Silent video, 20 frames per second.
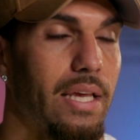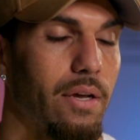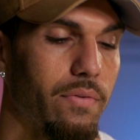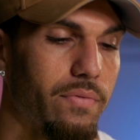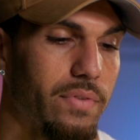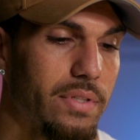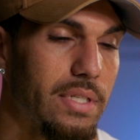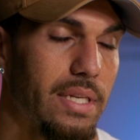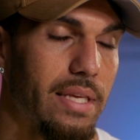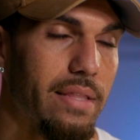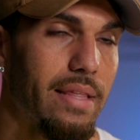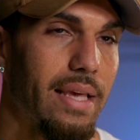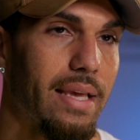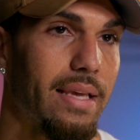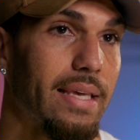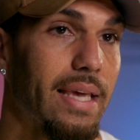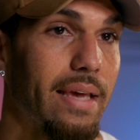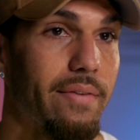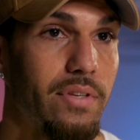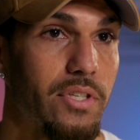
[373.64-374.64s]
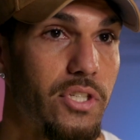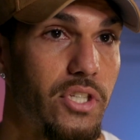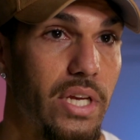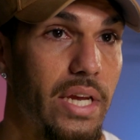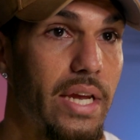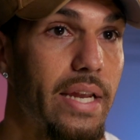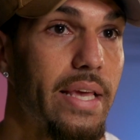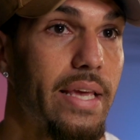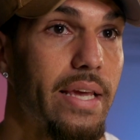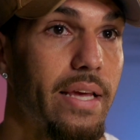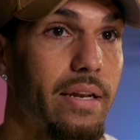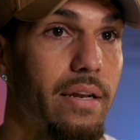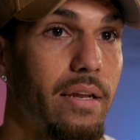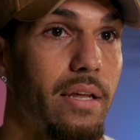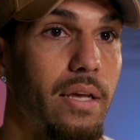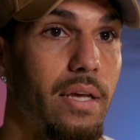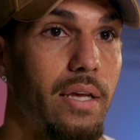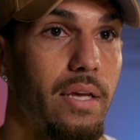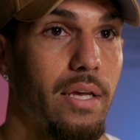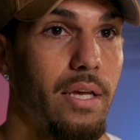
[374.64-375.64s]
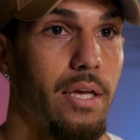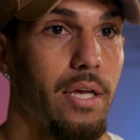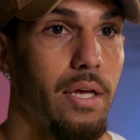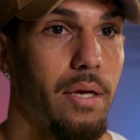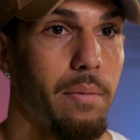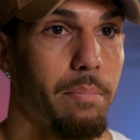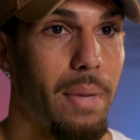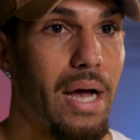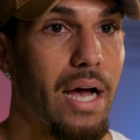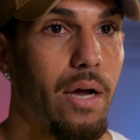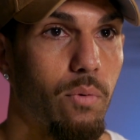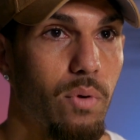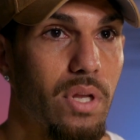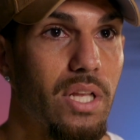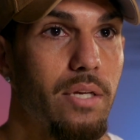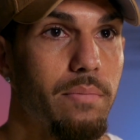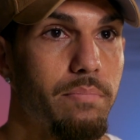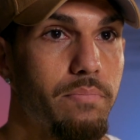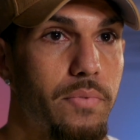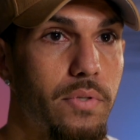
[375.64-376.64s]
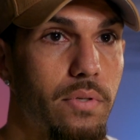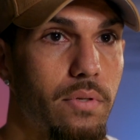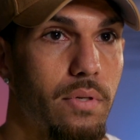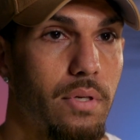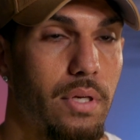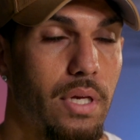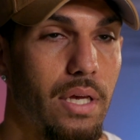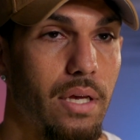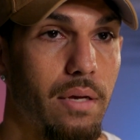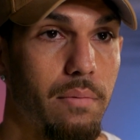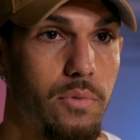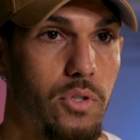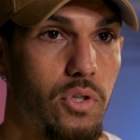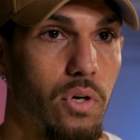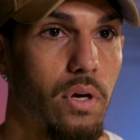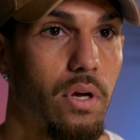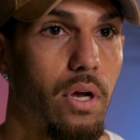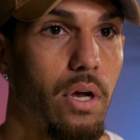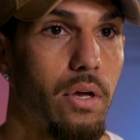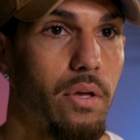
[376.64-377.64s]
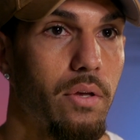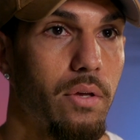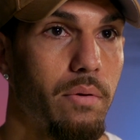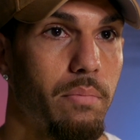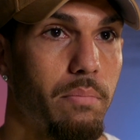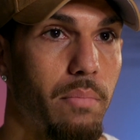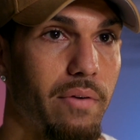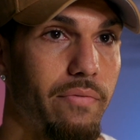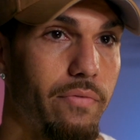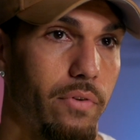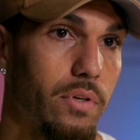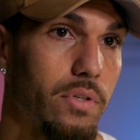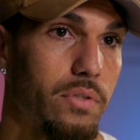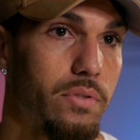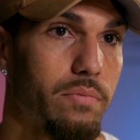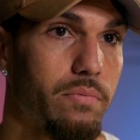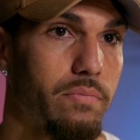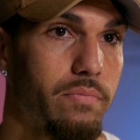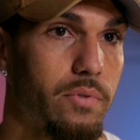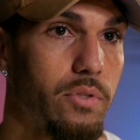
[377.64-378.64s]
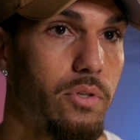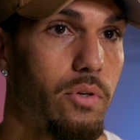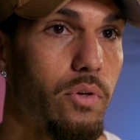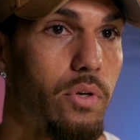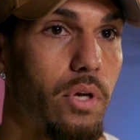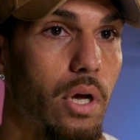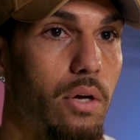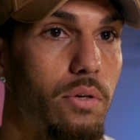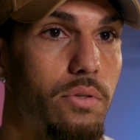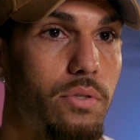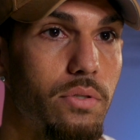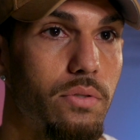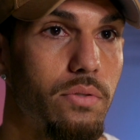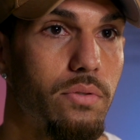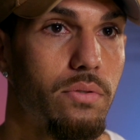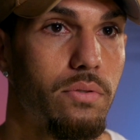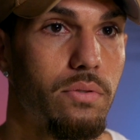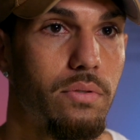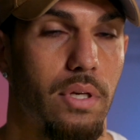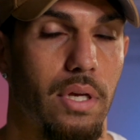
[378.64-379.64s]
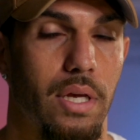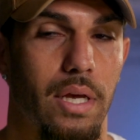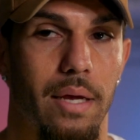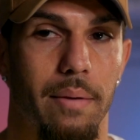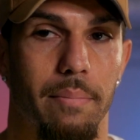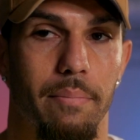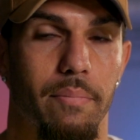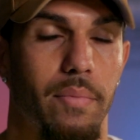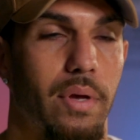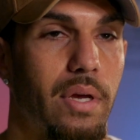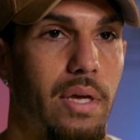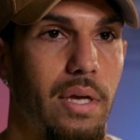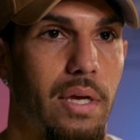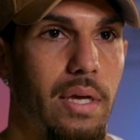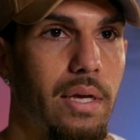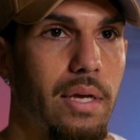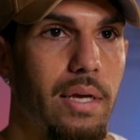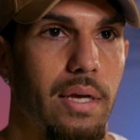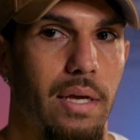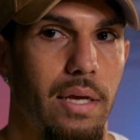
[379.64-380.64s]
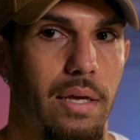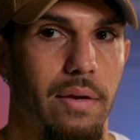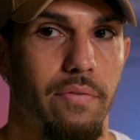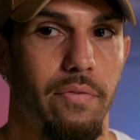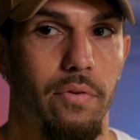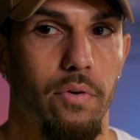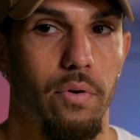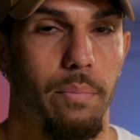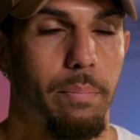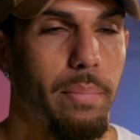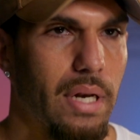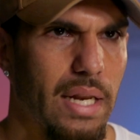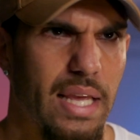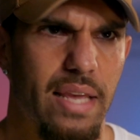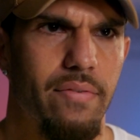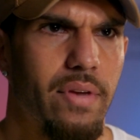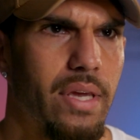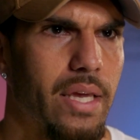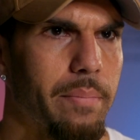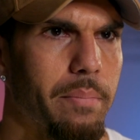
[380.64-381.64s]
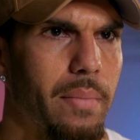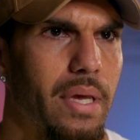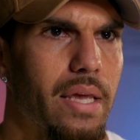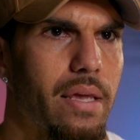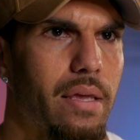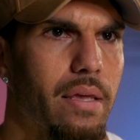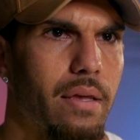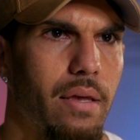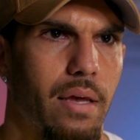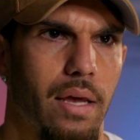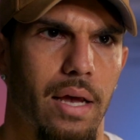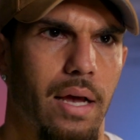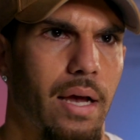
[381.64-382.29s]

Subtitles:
Obviously thank Kevin Sheedy and Mark Williams, Choco, my first two coaches, for believing in me.